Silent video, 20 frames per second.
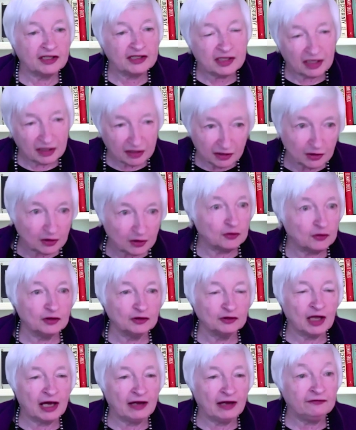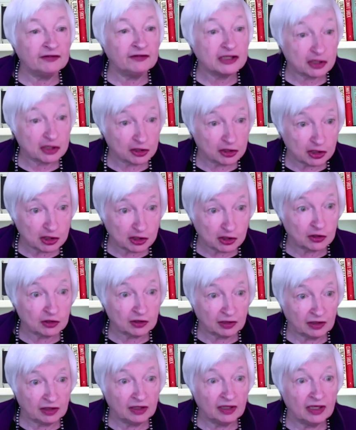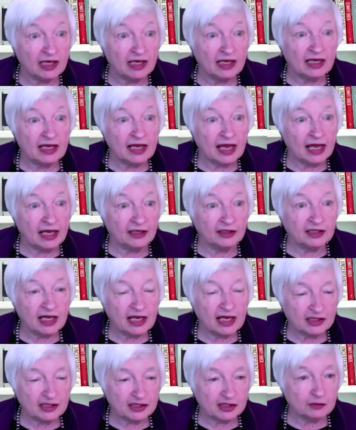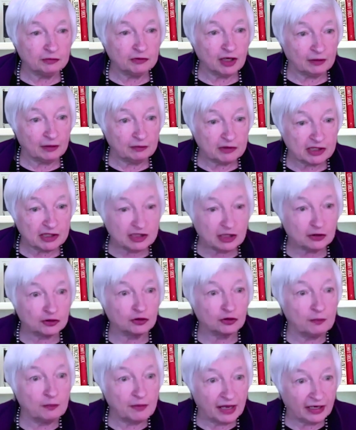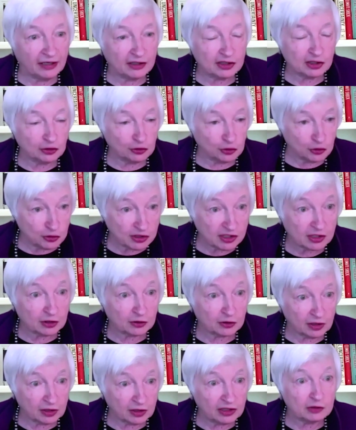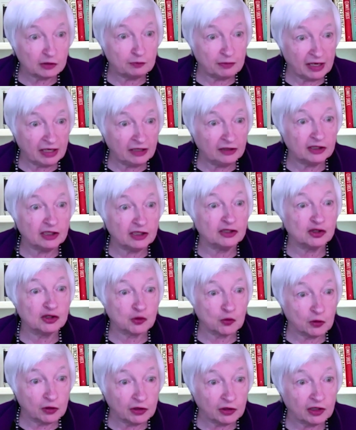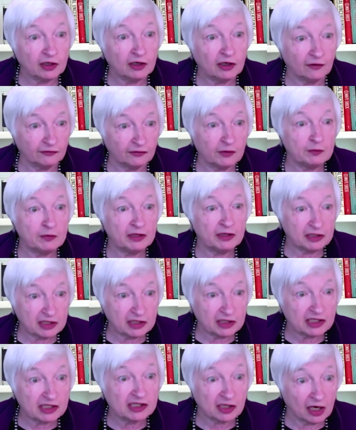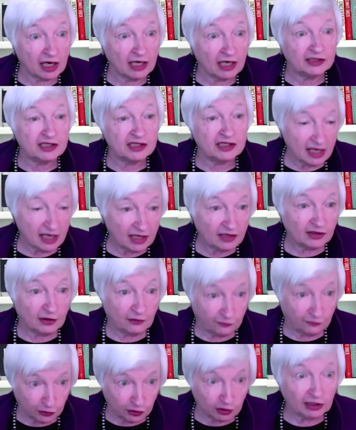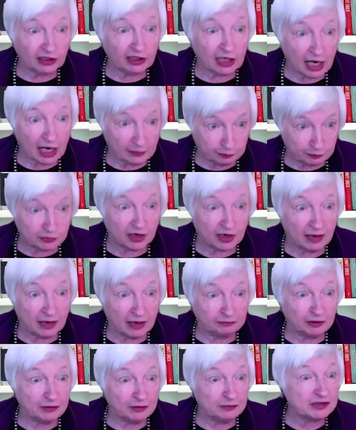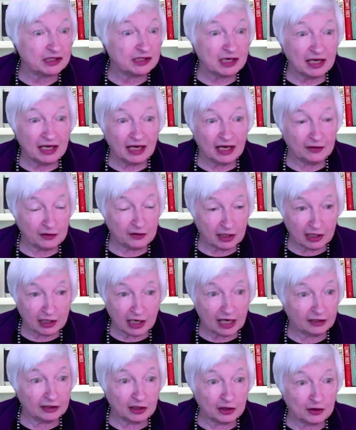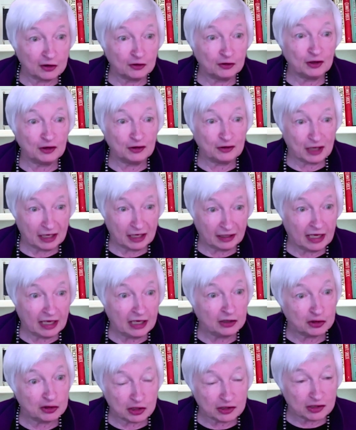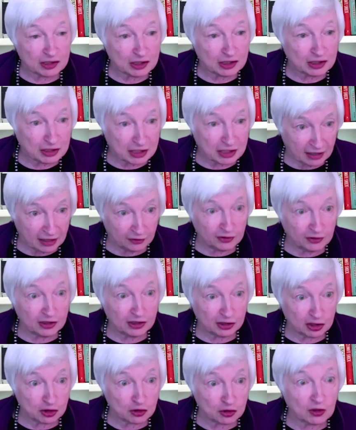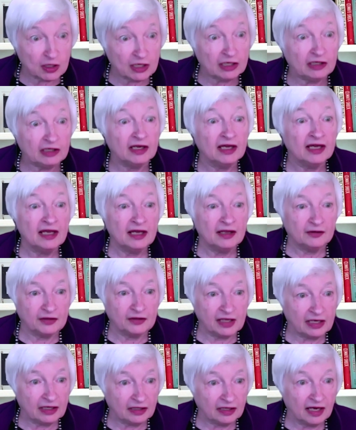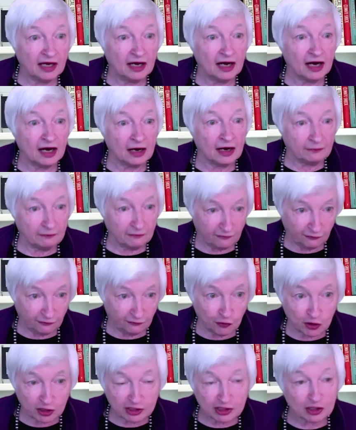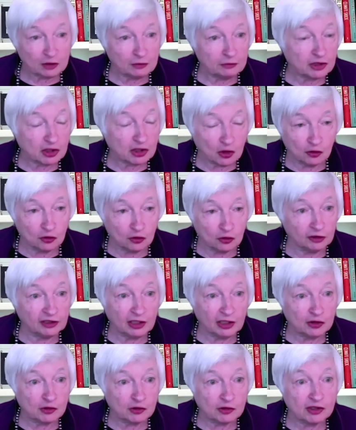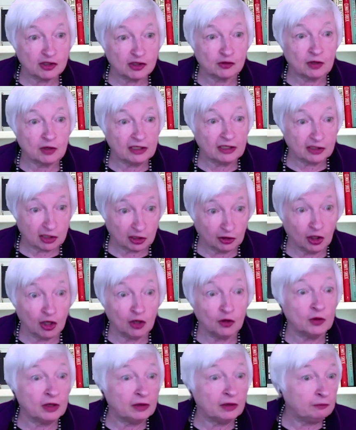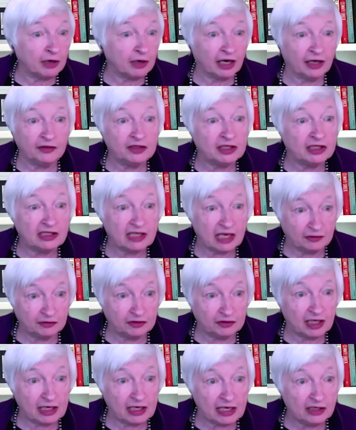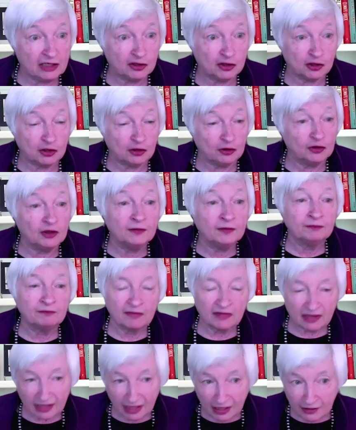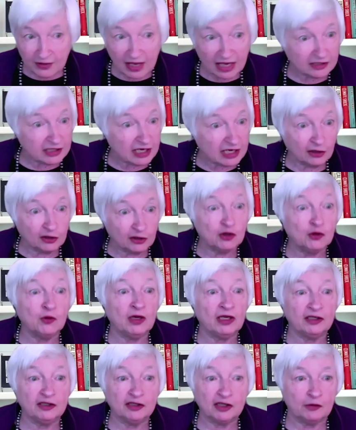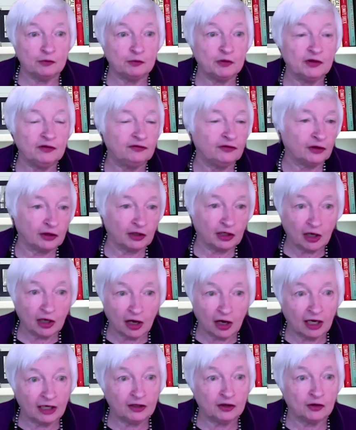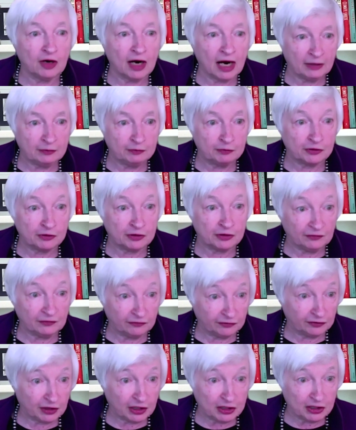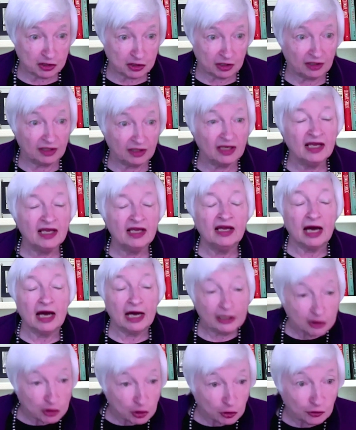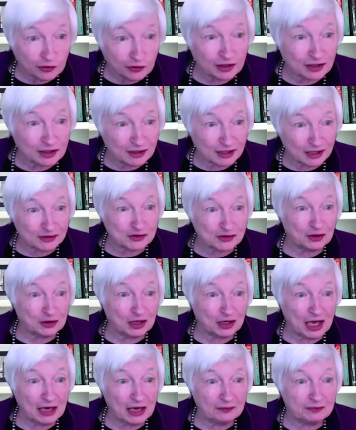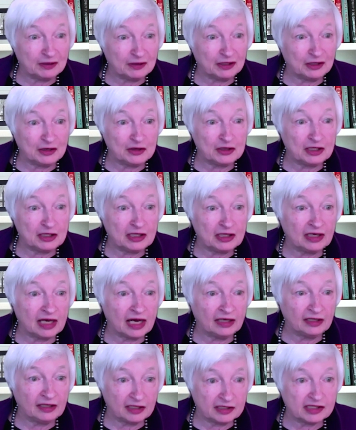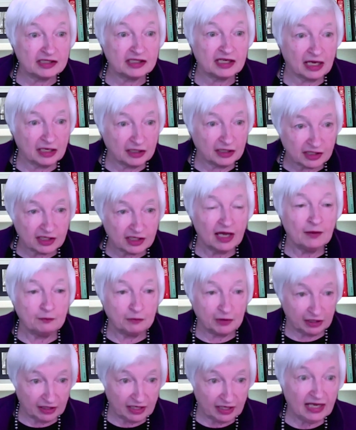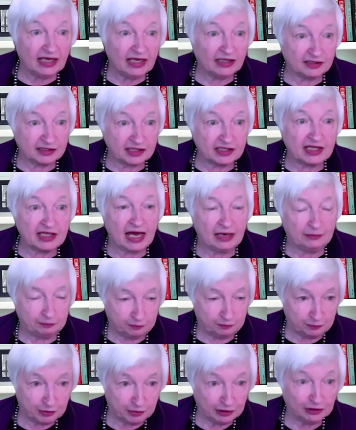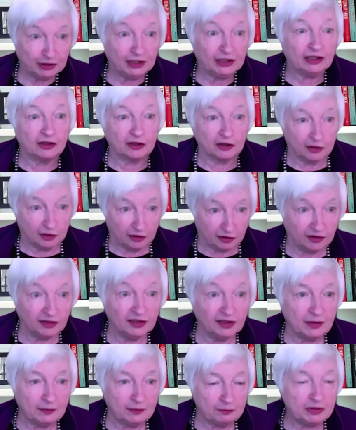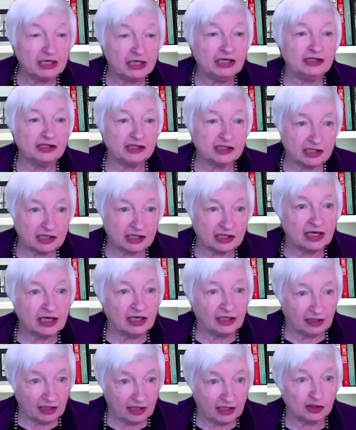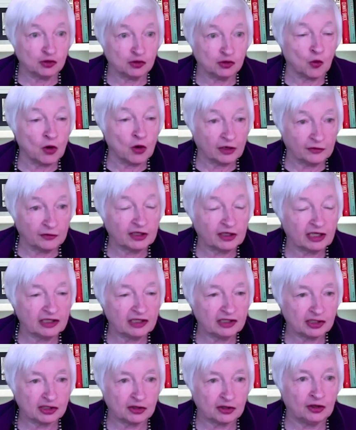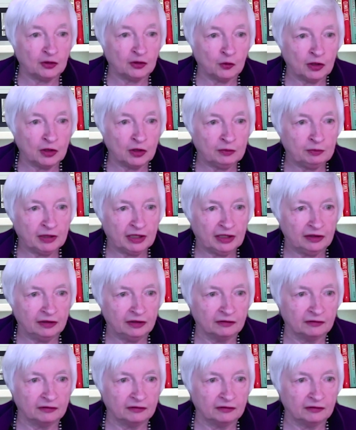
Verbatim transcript: That you know, life is uncertain, and sometimes central banks lose their independence when the government decides they've really got problems and they got to go to that agency down the street that um, forced them to hold interest rates low and buy the debt they issued. And that's how you end up with very high or hyperinflation. I don't think that's going to happen in the United States, but it's that political piece that is where the concern would be.